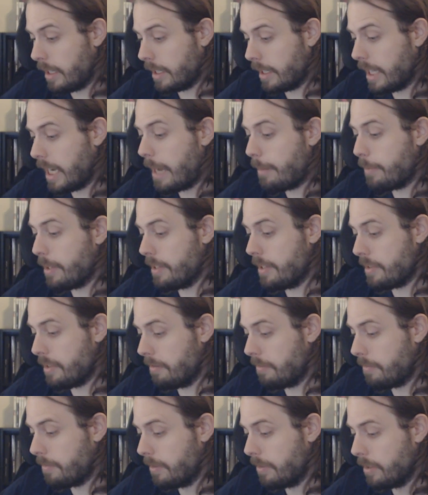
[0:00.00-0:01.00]
copies
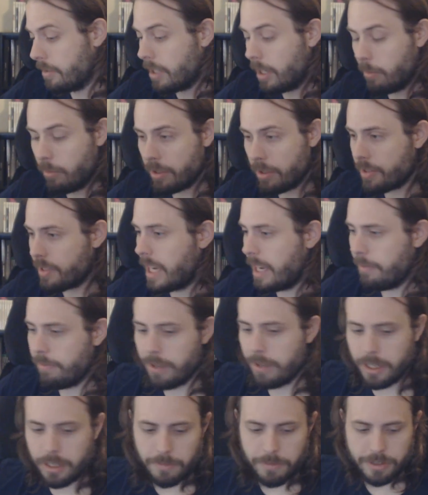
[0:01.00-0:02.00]
of Star Wars TIE
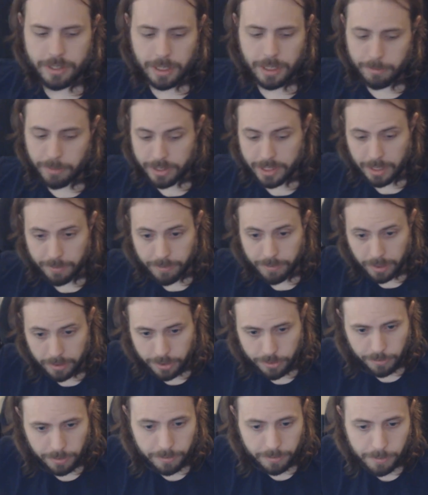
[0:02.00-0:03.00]
Fighter. And for some reason, I
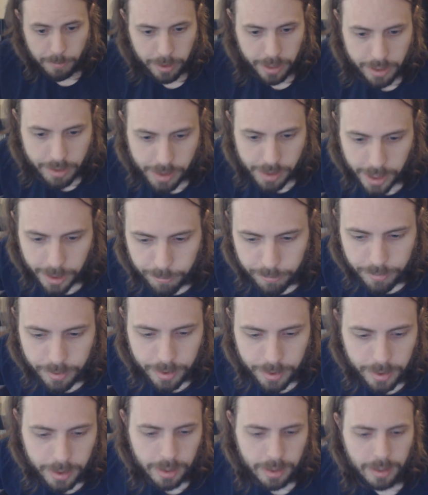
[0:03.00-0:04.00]
found this one for pretty cheap.
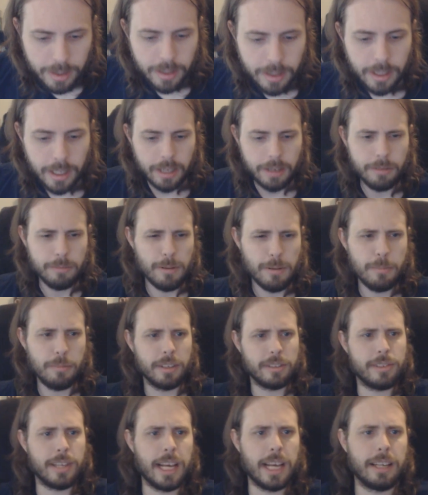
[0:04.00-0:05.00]
I don't
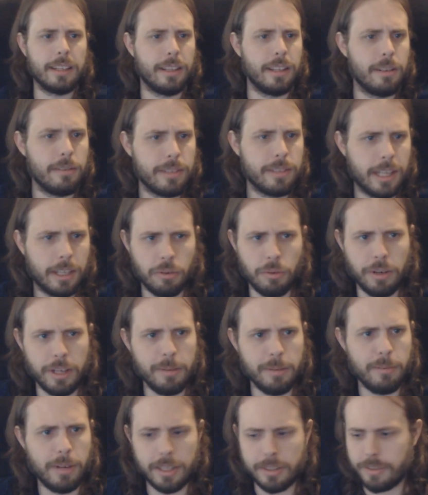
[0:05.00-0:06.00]
remember exactly. I think it was like
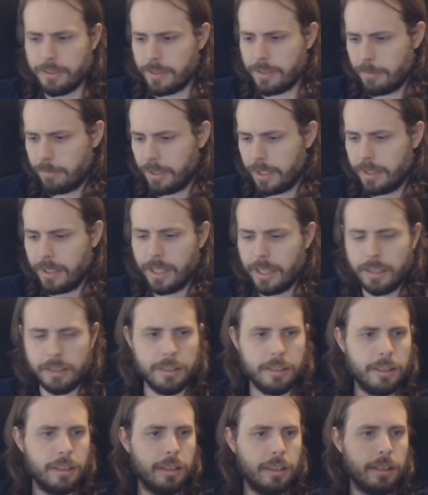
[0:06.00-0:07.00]
$20 or something like that,